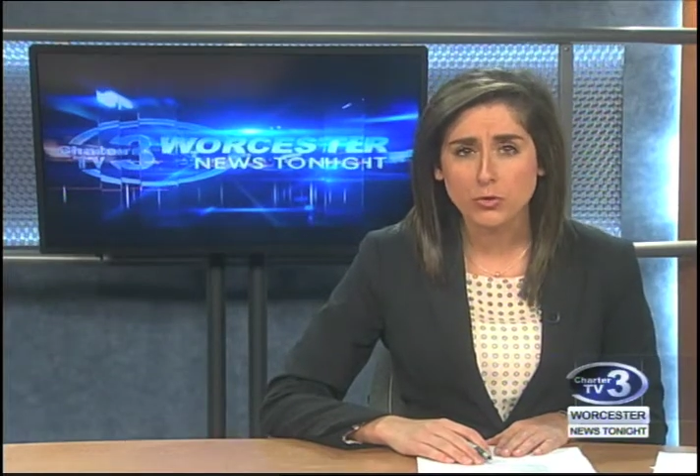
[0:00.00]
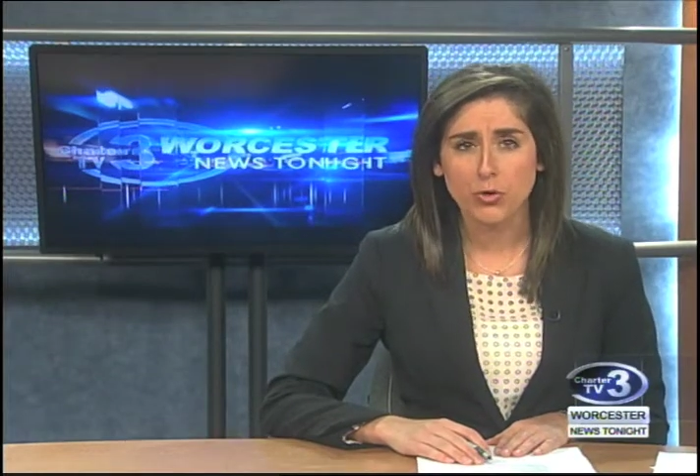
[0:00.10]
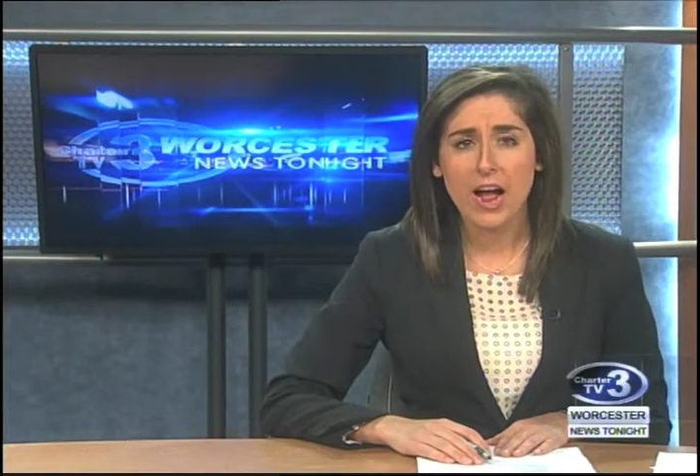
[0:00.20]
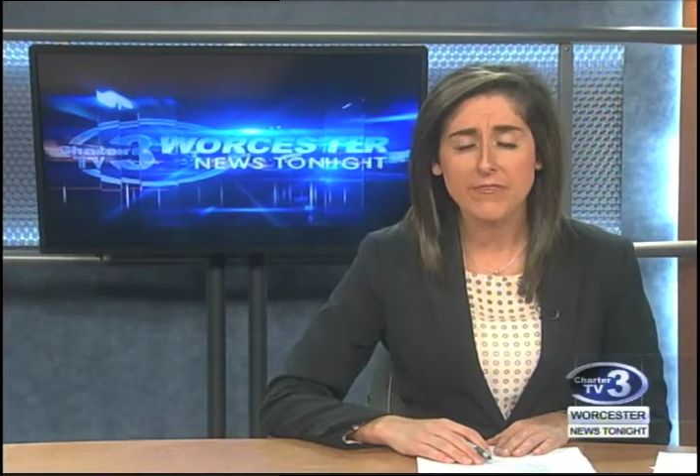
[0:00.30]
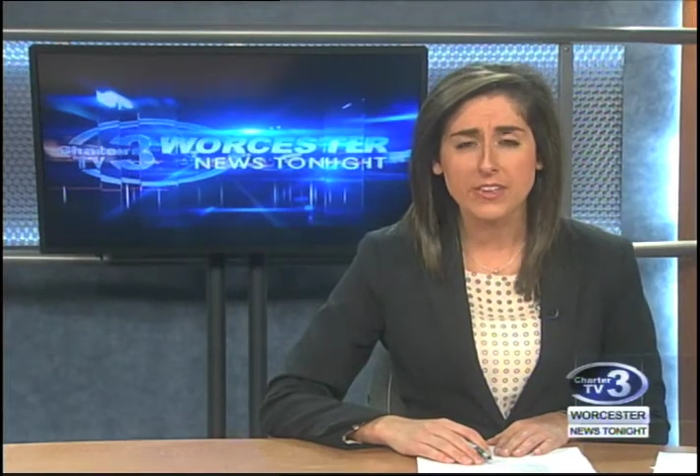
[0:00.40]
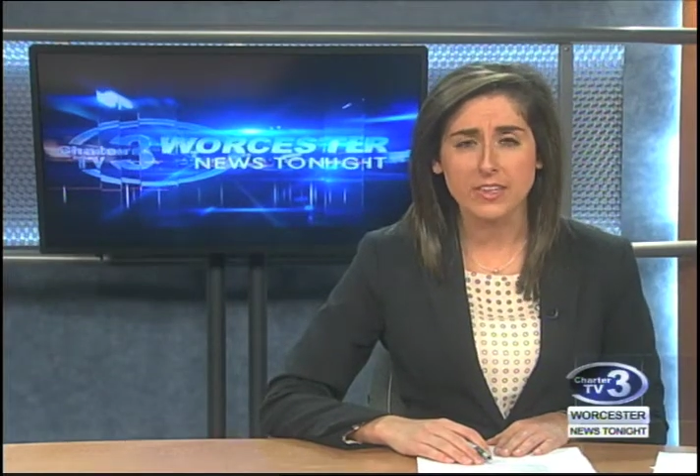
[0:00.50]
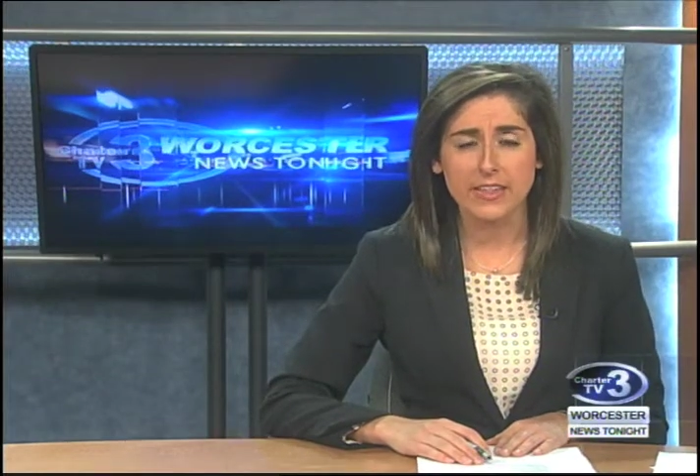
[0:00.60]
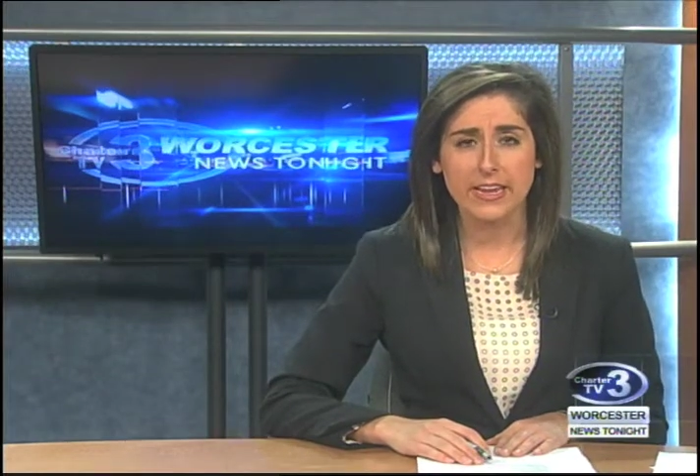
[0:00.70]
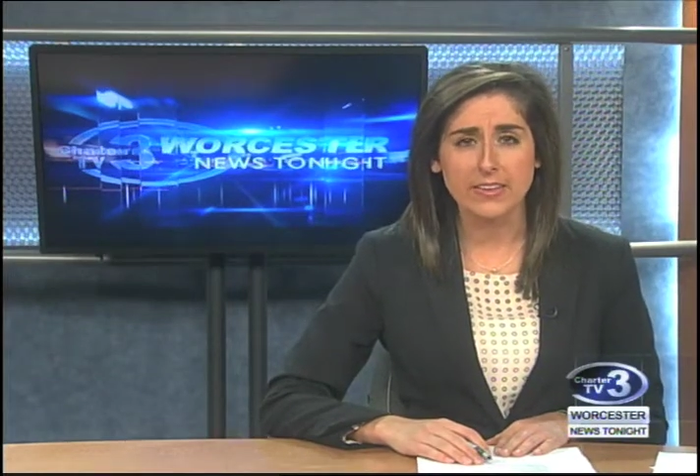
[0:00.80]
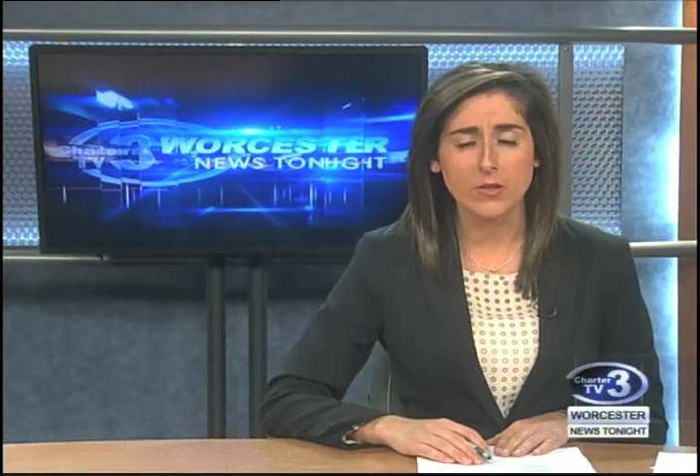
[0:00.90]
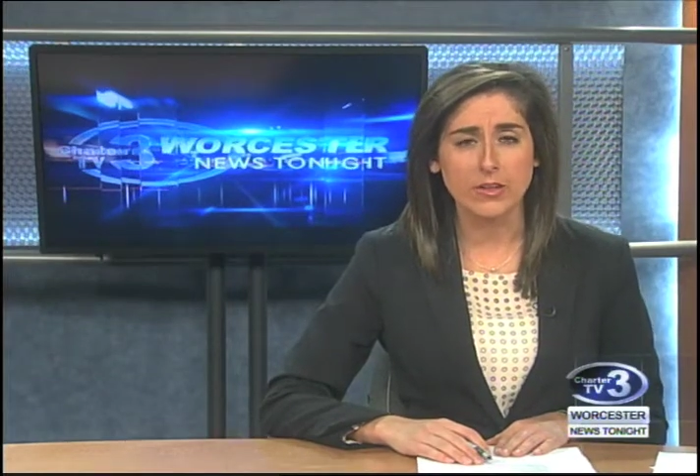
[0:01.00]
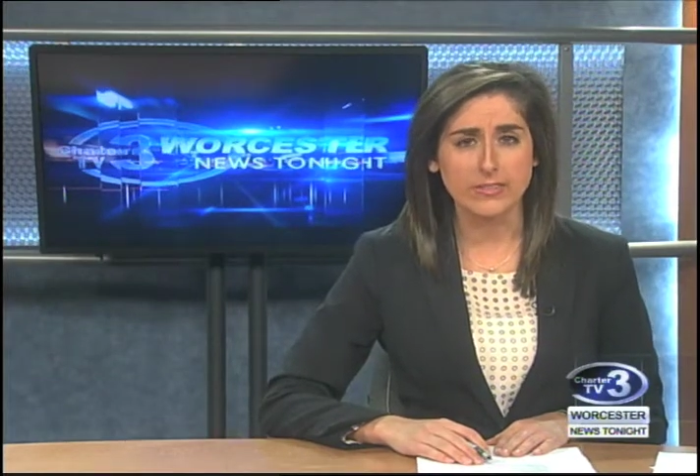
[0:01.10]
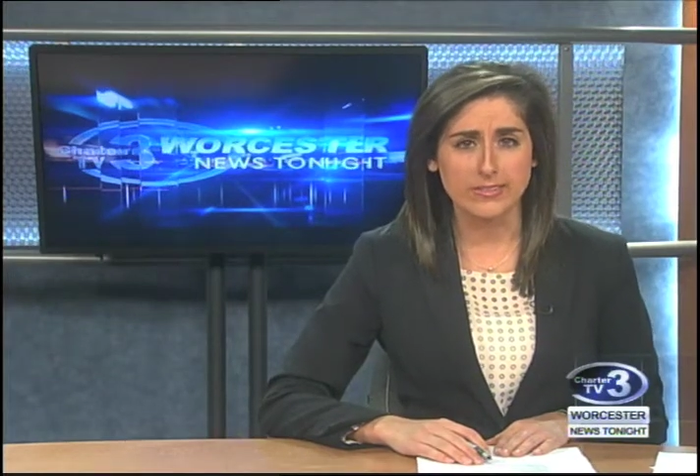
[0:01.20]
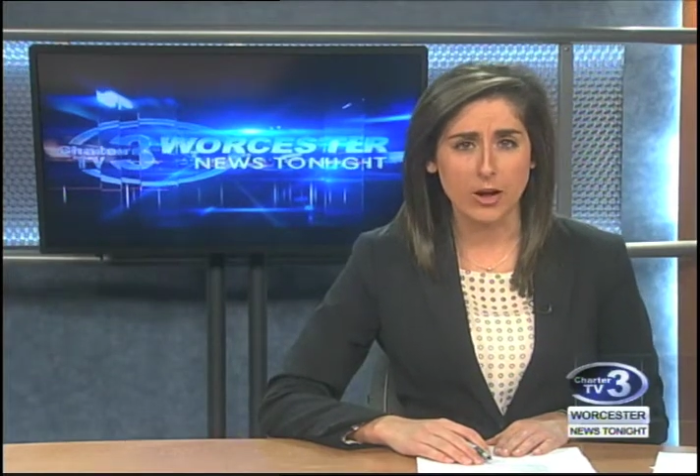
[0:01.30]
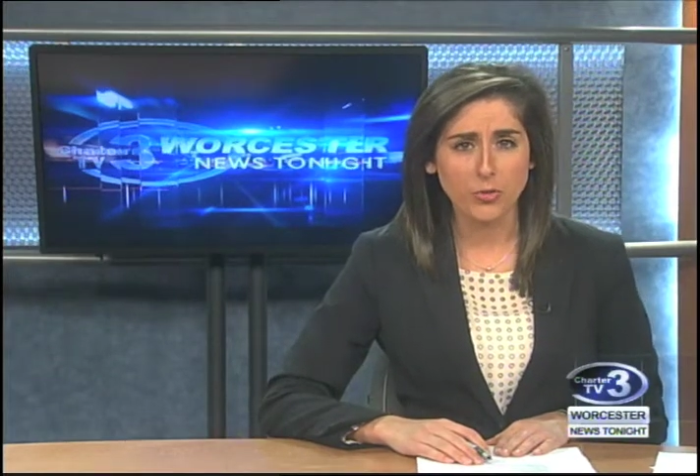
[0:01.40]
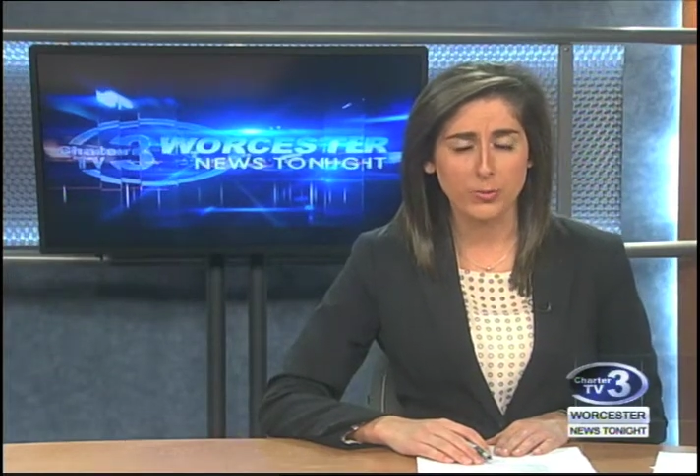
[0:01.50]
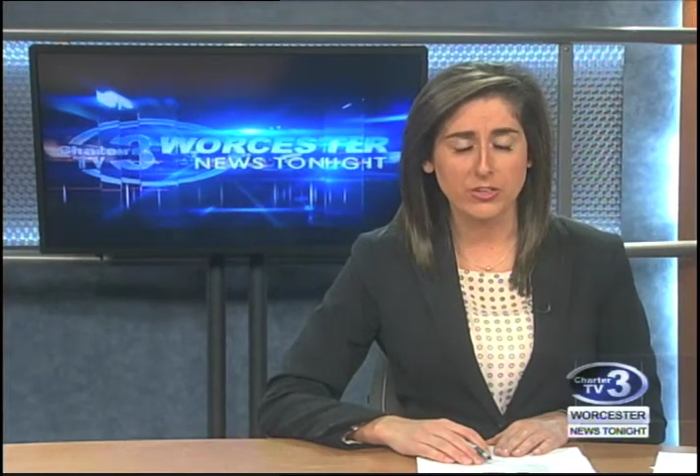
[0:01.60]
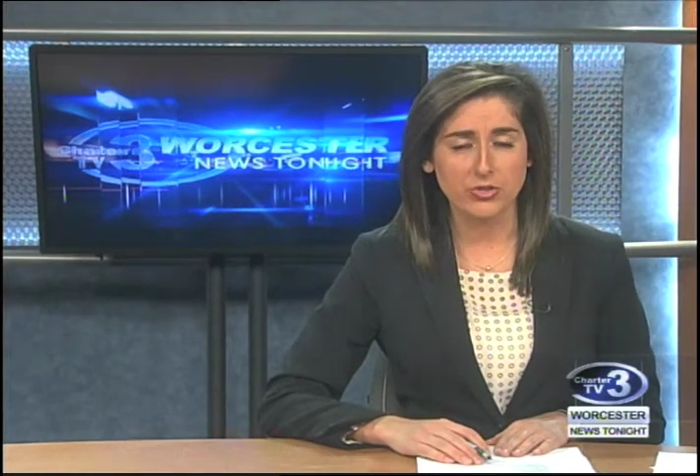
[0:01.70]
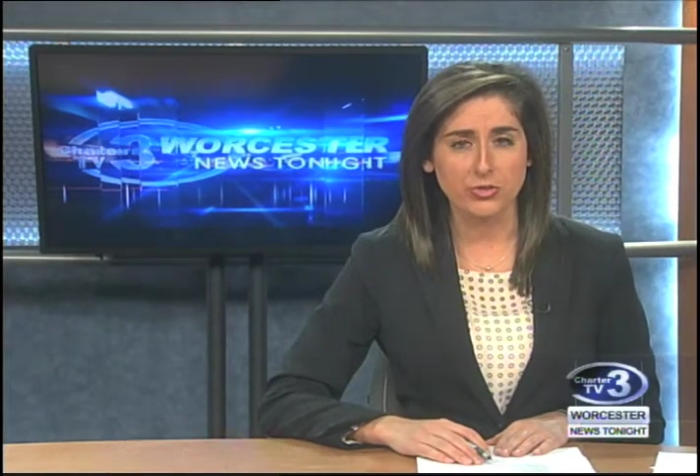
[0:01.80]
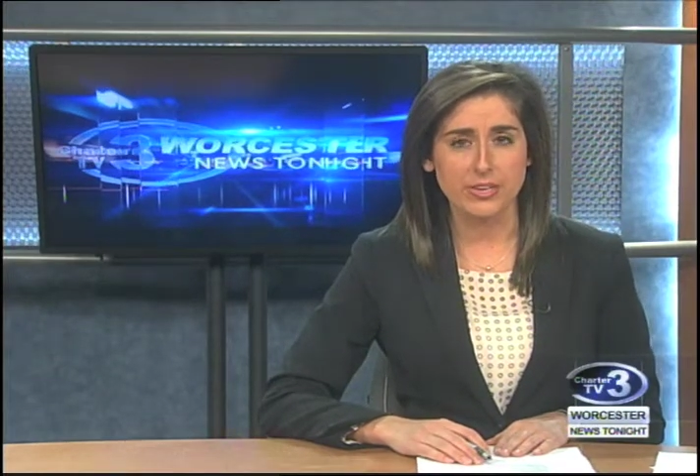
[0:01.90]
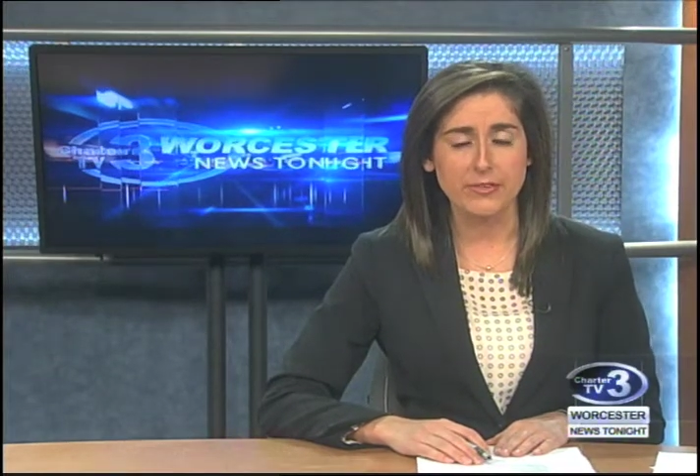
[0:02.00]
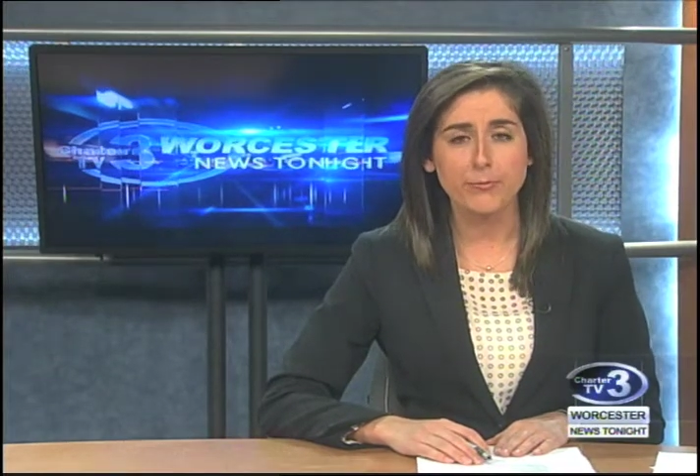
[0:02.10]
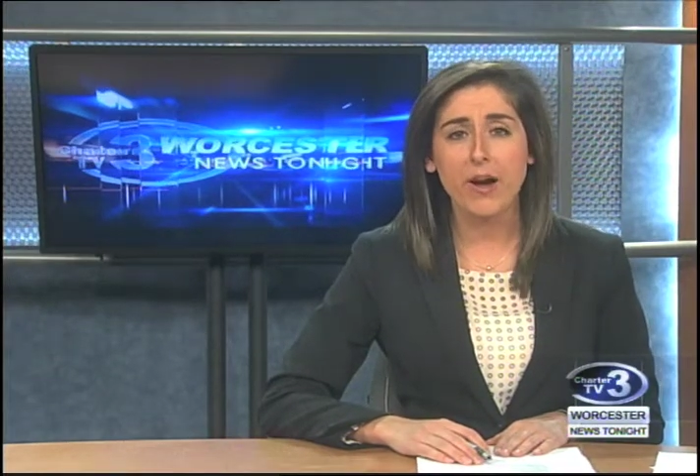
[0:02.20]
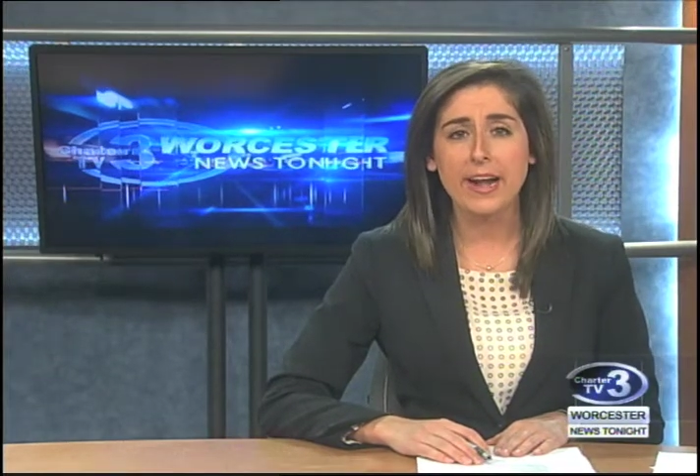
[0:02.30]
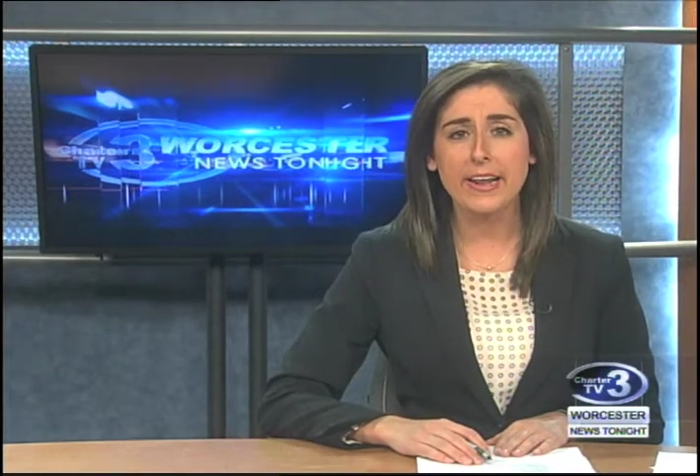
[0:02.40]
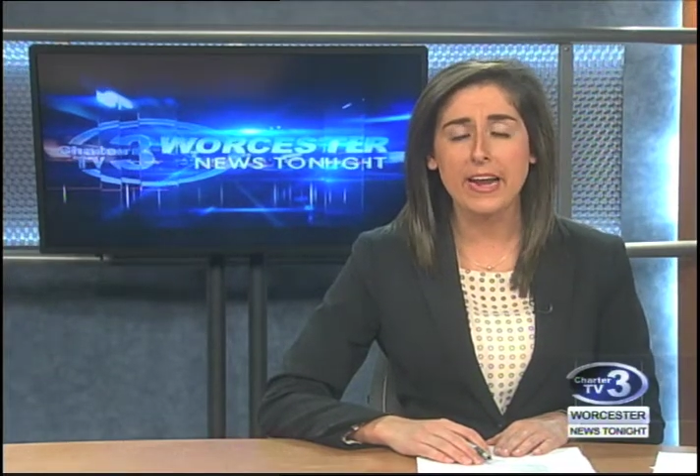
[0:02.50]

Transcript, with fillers: traffic delays on Southbridge Street Friday